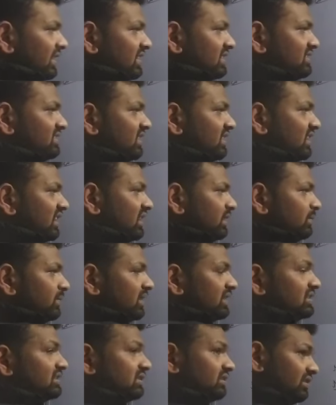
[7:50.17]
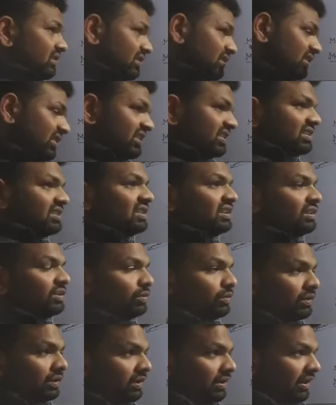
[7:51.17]
is the image distinct
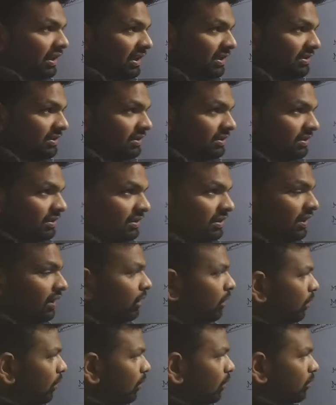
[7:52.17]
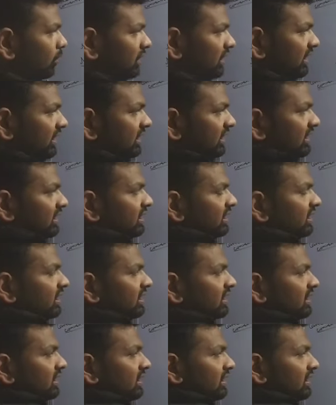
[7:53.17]
to your eyes. Accordingly,